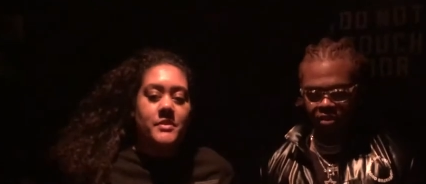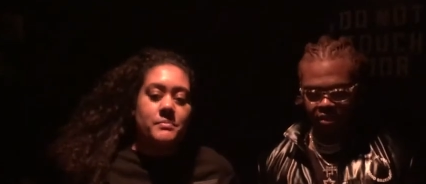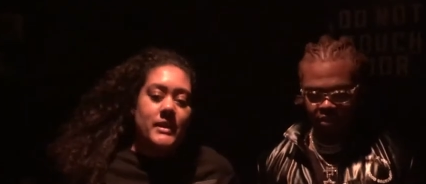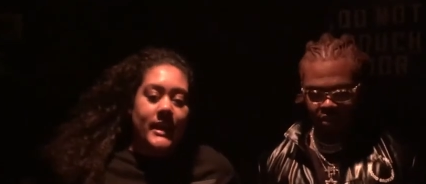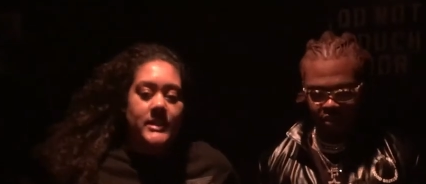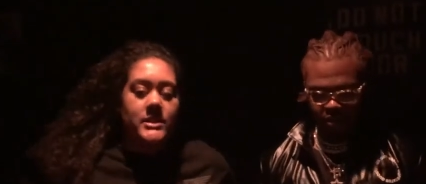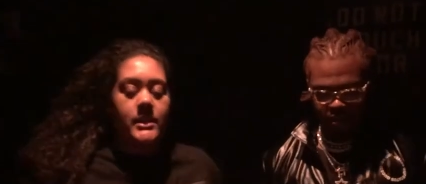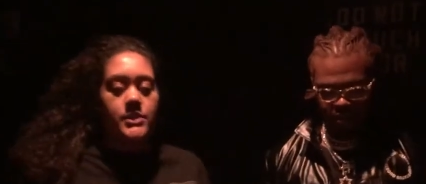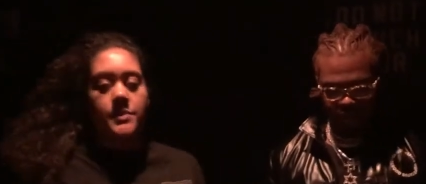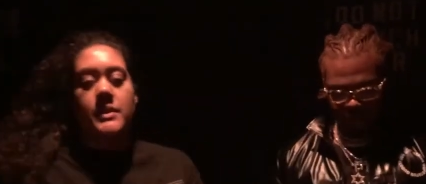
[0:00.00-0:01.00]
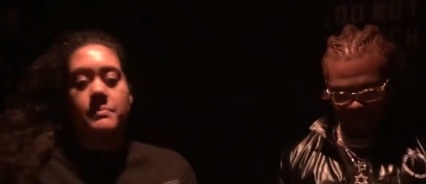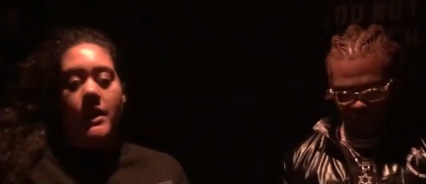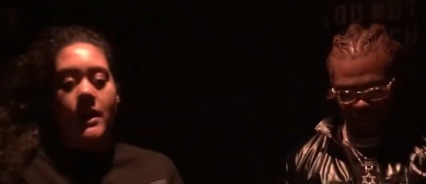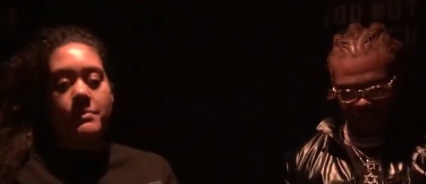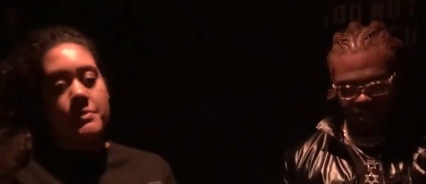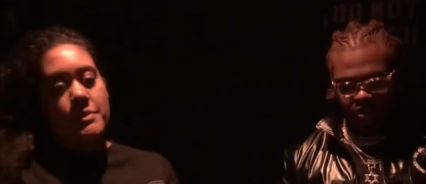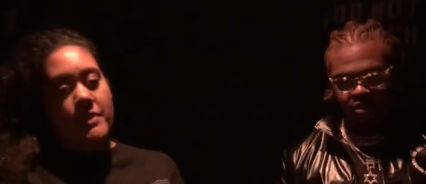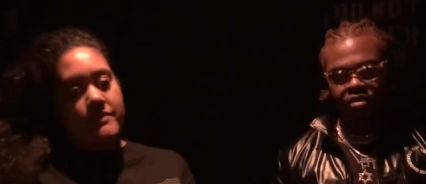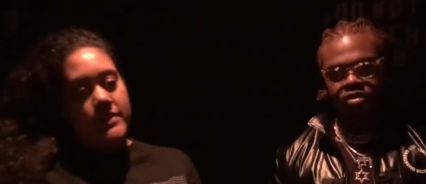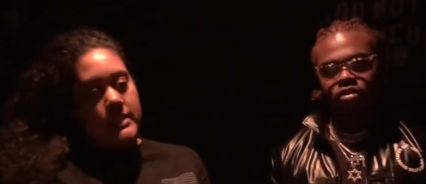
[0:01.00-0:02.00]
Speaker 1: The Beat, H-Town's Red Hip Hop for The
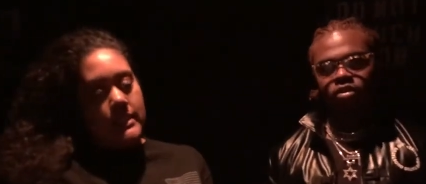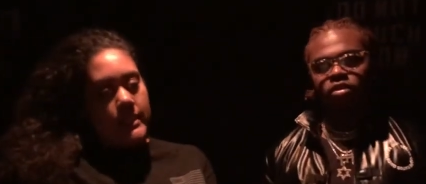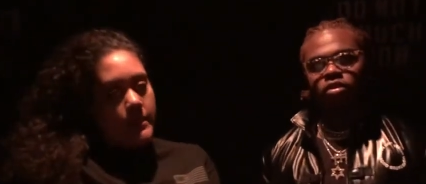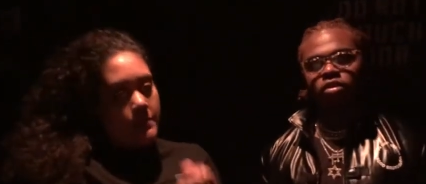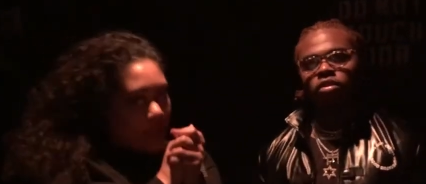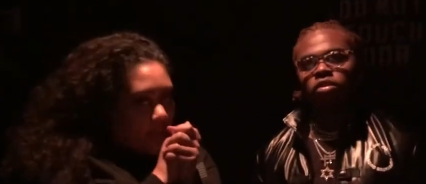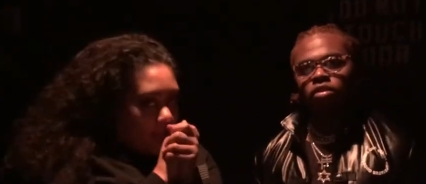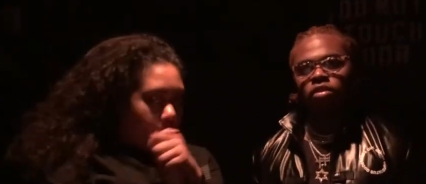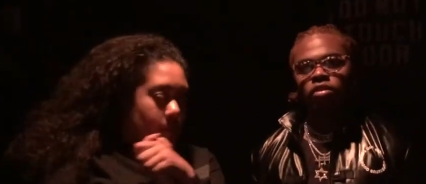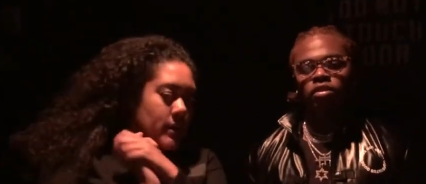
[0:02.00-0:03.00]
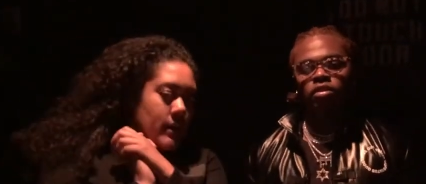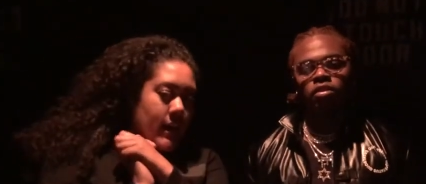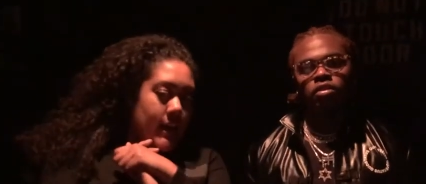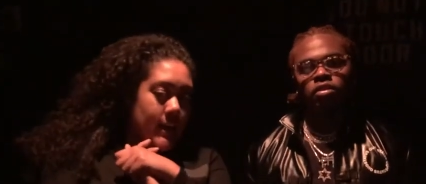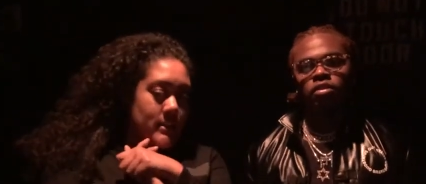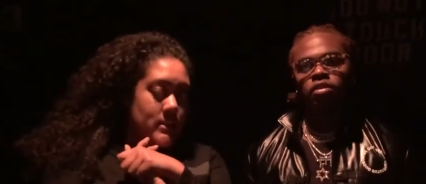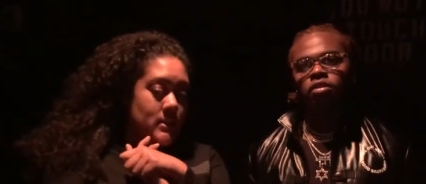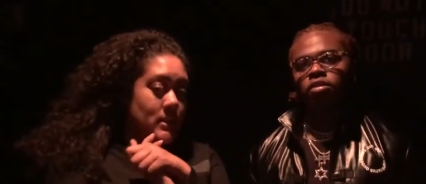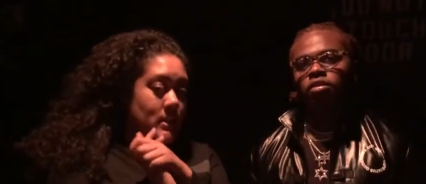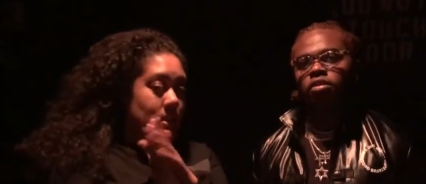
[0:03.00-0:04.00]
Breakfast Club. And we're at
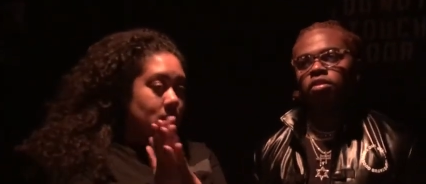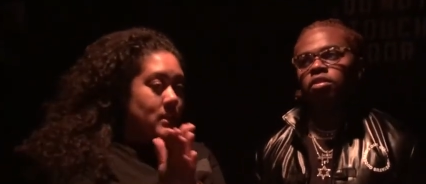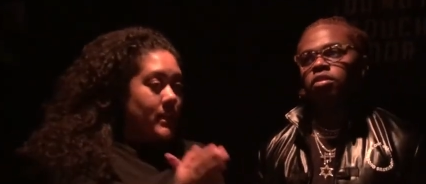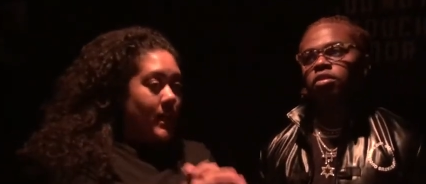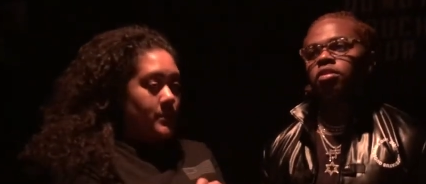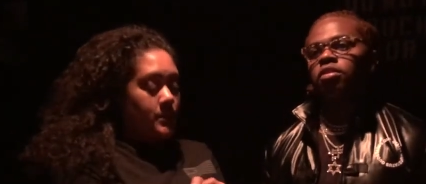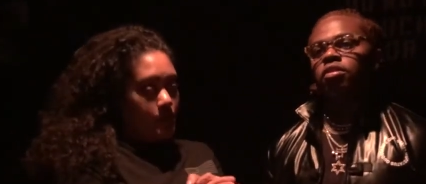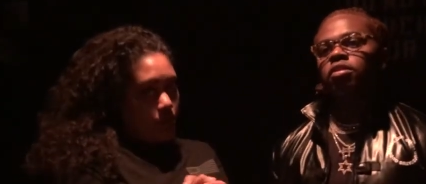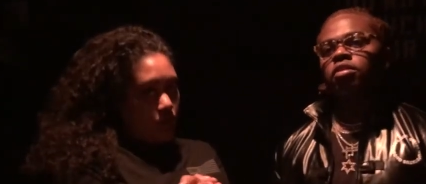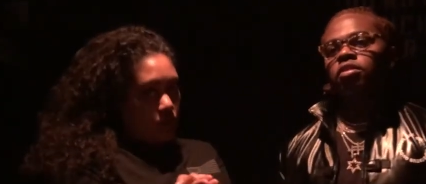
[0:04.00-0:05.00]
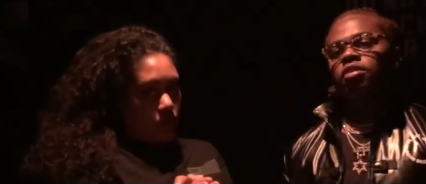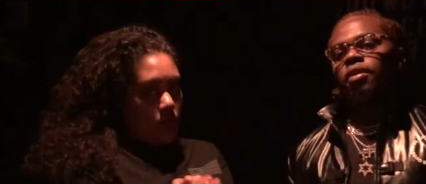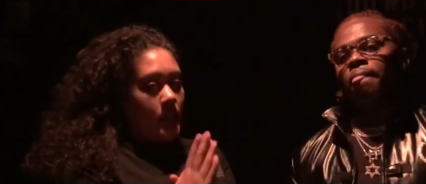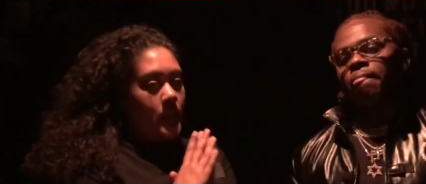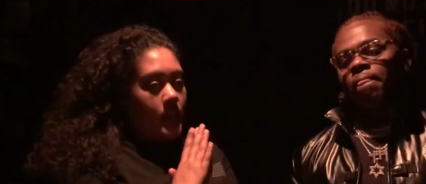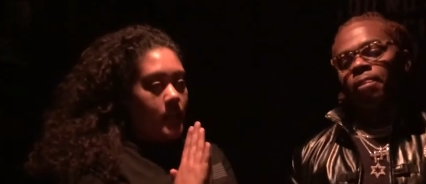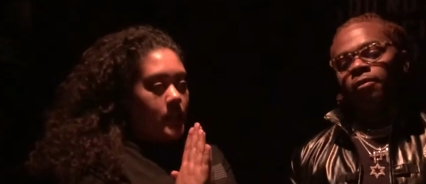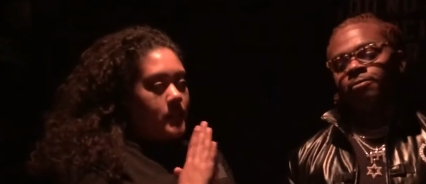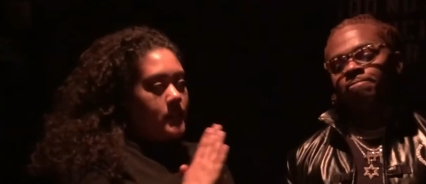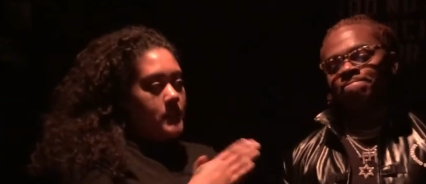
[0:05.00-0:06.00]
House of Blues.
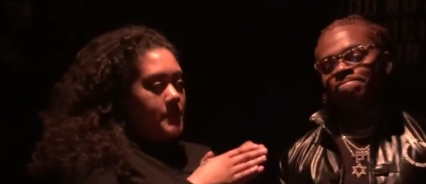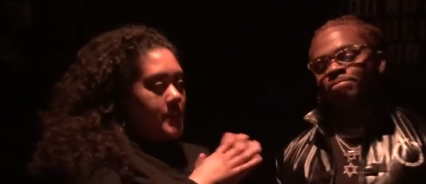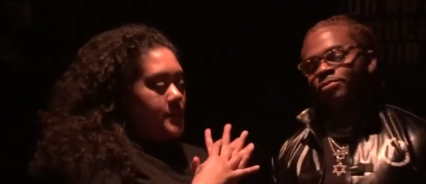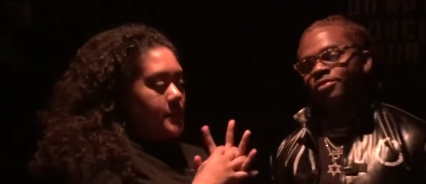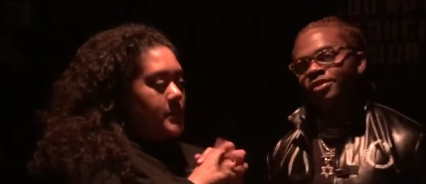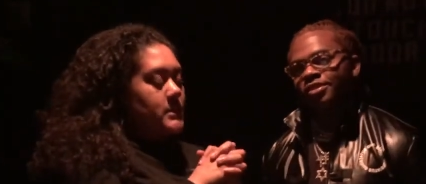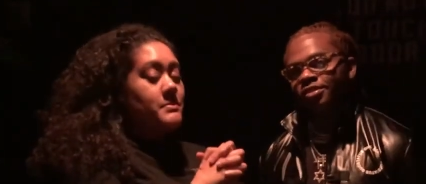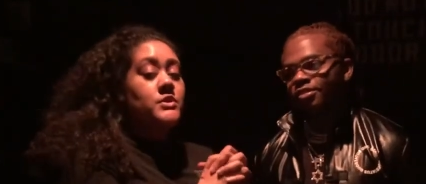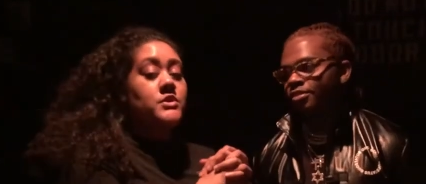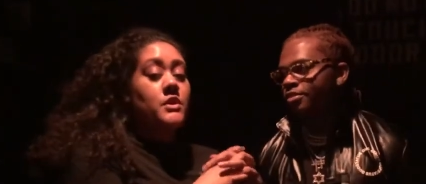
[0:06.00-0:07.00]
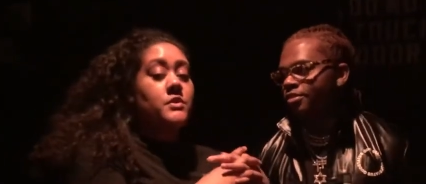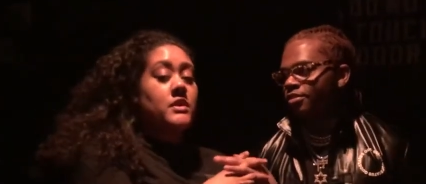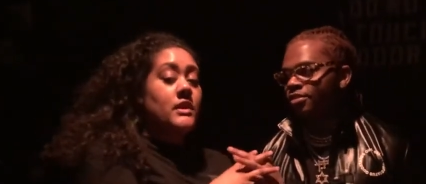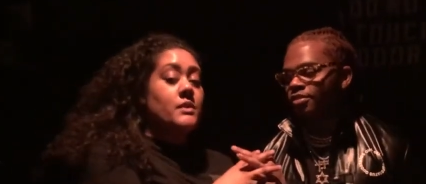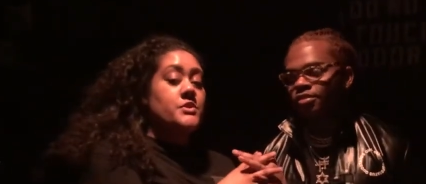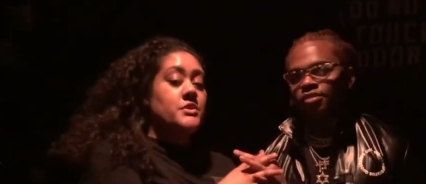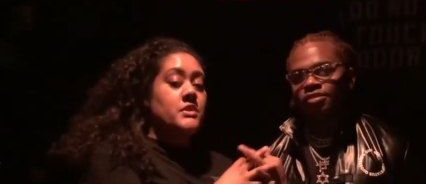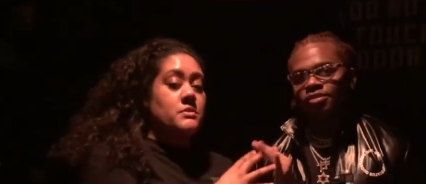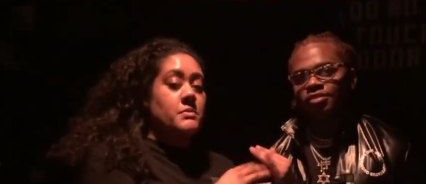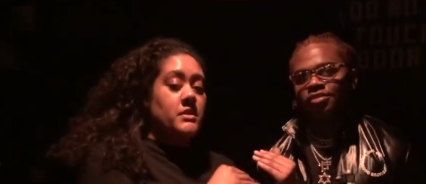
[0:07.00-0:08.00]
This man, he's a, he smells so good. I wish you
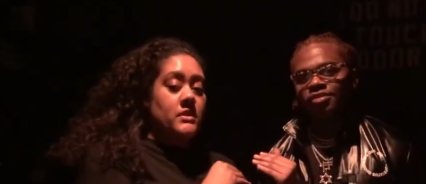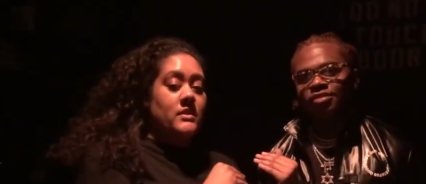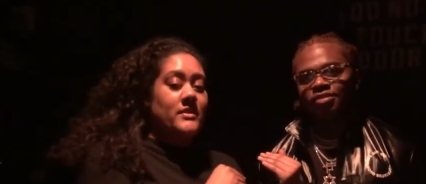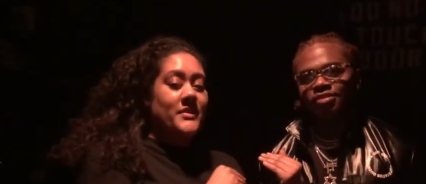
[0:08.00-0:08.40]
could smell it